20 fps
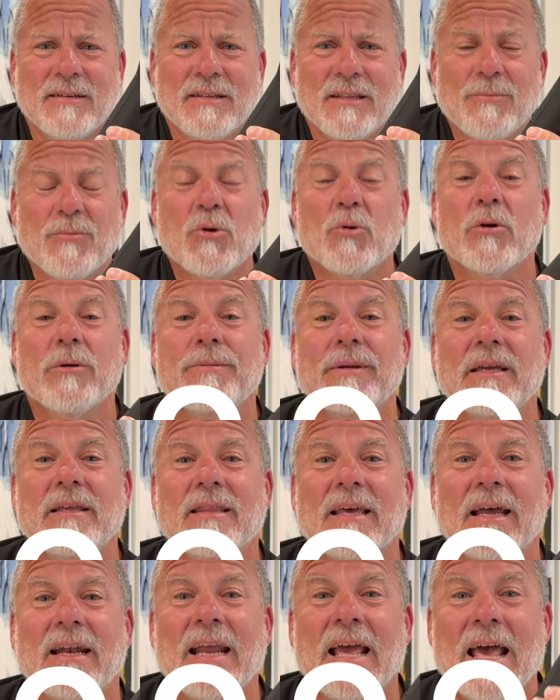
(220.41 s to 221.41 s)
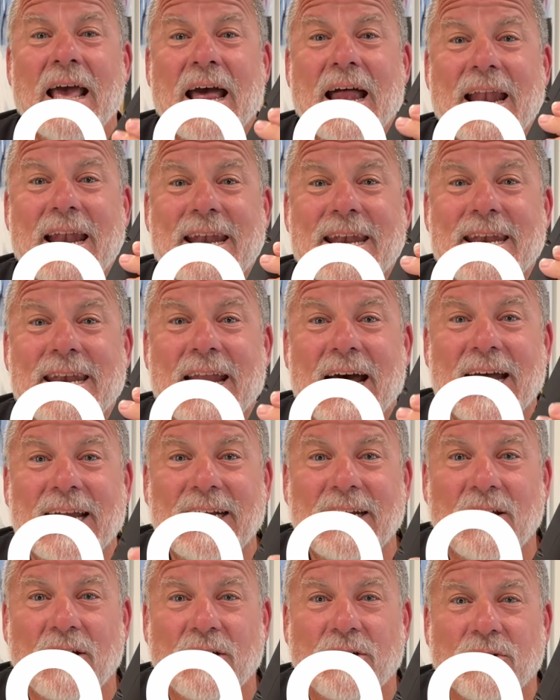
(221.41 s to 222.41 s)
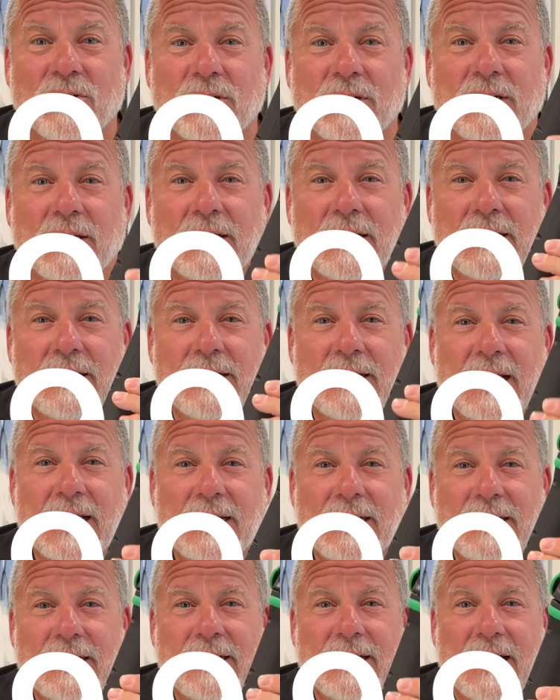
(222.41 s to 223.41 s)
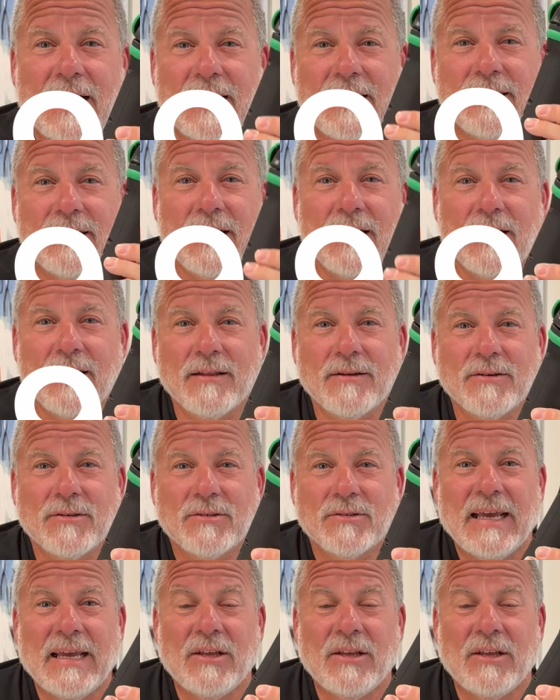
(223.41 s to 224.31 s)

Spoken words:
Let me repeat that, $999.